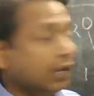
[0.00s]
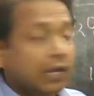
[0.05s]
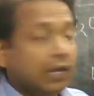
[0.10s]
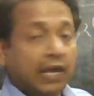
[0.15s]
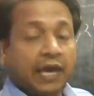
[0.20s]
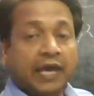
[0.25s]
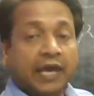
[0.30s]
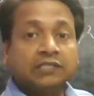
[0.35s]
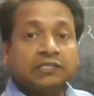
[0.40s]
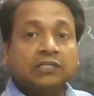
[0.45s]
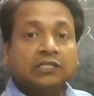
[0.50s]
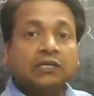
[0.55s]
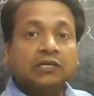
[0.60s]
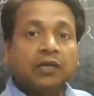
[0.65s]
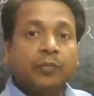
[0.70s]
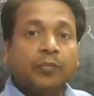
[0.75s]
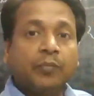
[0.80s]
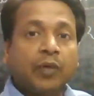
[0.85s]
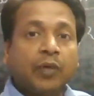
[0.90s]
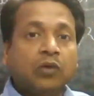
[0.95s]
as the
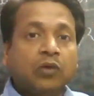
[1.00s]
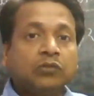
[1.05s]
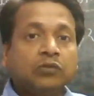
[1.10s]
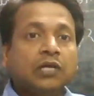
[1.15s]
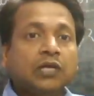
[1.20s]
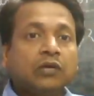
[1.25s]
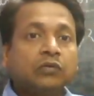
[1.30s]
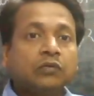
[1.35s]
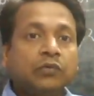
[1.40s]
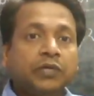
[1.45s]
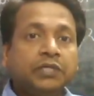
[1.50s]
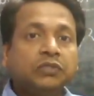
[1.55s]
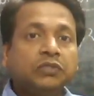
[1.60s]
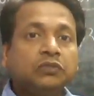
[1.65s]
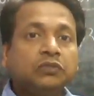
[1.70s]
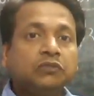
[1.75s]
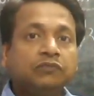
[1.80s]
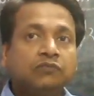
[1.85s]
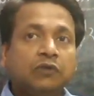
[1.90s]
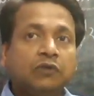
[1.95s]
compounds are going
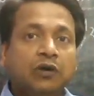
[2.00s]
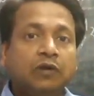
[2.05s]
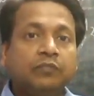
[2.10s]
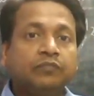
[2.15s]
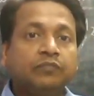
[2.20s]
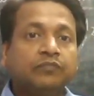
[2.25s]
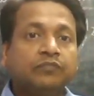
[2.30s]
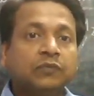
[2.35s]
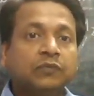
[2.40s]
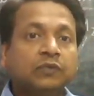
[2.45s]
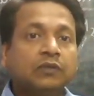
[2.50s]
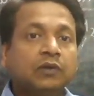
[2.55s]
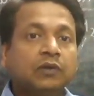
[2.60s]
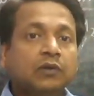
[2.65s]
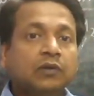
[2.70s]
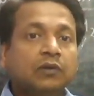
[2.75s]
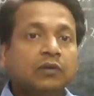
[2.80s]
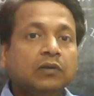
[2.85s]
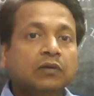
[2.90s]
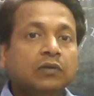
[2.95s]
to form
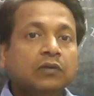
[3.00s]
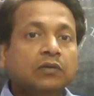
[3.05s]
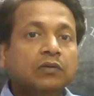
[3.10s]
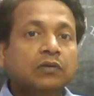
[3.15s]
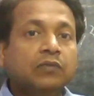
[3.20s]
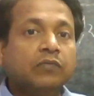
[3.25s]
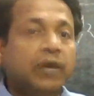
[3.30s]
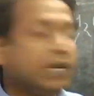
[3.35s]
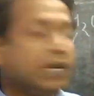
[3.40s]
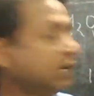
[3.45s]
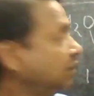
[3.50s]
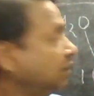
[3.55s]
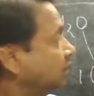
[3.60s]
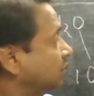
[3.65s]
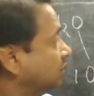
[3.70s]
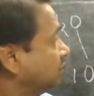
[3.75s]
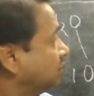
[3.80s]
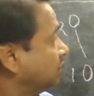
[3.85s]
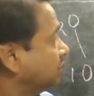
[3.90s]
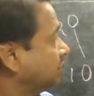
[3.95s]
while
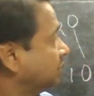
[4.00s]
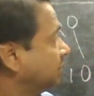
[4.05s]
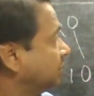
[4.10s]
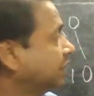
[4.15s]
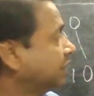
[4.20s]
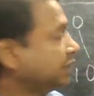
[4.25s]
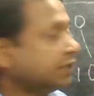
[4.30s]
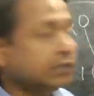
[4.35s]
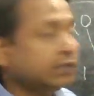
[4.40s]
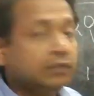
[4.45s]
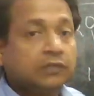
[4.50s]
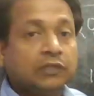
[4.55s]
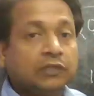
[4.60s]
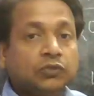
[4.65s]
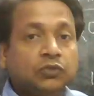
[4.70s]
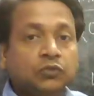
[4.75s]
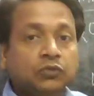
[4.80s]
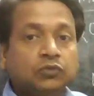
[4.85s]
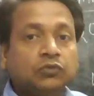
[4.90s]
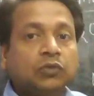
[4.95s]
taking the
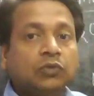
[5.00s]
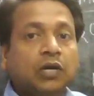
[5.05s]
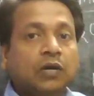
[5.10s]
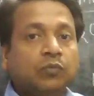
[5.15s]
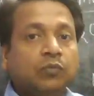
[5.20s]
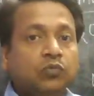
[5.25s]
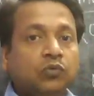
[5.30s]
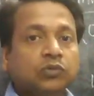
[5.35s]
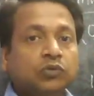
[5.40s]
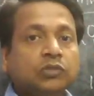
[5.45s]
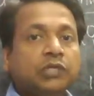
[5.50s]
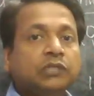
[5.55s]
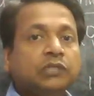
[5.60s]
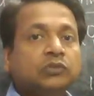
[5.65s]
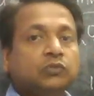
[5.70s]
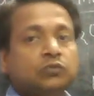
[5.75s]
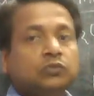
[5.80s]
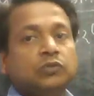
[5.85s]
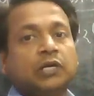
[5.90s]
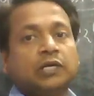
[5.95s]
two or more than
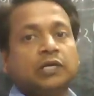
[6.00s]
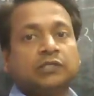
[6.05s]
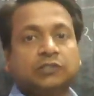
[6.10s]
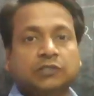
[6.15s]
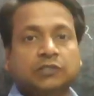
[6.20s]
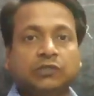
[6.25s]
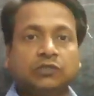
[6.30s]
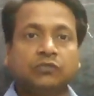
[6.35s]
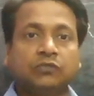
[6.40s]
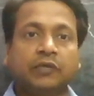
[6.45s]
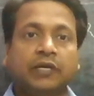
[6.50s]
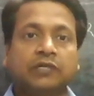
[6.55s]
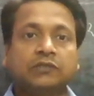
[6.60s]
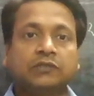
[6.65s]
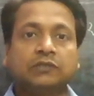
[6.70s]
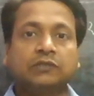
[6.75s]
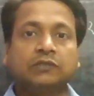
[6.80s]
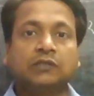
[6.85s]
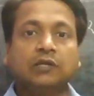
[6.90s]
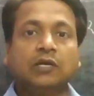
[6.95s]
two
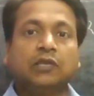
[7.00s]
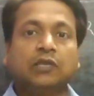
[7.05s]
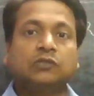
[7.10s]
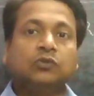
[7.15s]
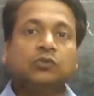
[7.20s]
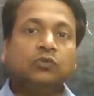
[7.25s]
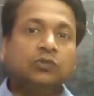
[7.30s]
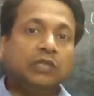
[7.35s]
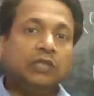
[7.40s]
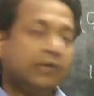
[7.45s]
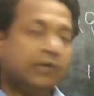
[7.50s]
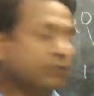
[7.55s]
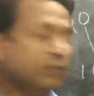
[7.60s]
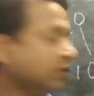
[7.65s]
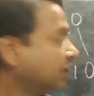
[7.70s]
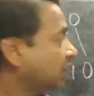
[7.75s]
constituents, so they will